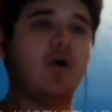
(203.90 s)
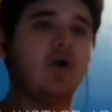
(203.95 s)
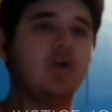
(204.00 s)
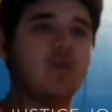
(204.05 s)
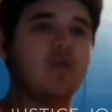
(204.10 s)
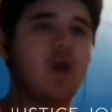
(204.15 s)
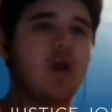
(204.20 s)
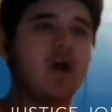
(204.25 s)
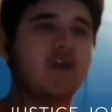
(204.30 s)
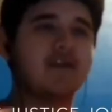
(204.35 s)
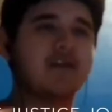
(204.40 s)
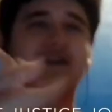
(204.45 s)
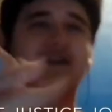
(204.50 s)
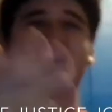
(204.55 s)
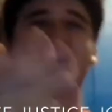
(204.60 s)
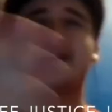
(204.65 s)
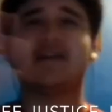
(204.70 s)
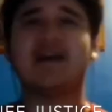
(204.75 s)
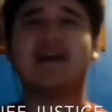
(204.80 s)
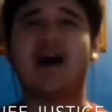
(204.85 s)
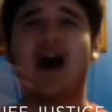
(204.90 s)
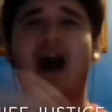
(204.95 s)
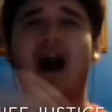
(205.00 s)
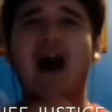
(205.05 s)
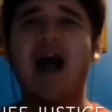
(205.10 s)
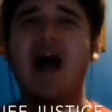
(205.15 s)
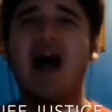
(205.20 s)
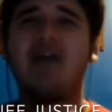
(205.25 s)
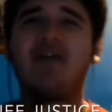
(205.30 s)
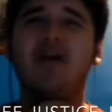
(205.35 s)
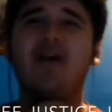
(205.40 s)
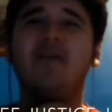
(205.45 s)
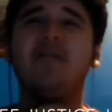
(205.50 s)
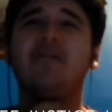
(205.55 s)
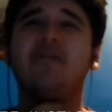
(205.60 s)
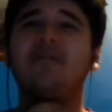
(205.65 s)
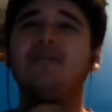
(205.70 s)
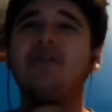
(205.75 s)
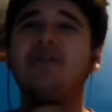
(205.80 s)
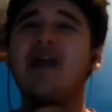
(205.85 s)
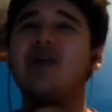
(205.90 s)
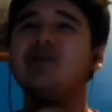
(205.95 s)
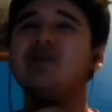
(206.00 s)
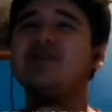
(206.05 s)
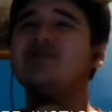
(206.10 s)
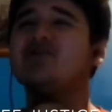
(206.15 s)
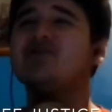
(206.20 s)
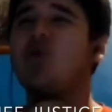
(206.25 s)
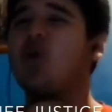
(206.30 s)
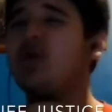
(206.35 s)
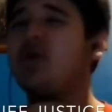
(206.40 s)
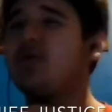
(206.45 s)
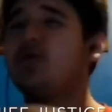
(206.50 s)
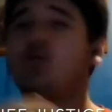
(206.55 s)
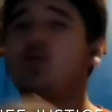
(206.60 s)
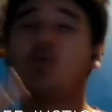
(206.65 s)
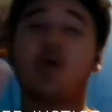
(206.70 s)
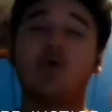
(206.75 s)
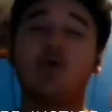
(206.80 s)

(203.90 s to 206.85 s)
on a second. I have a very sore throat,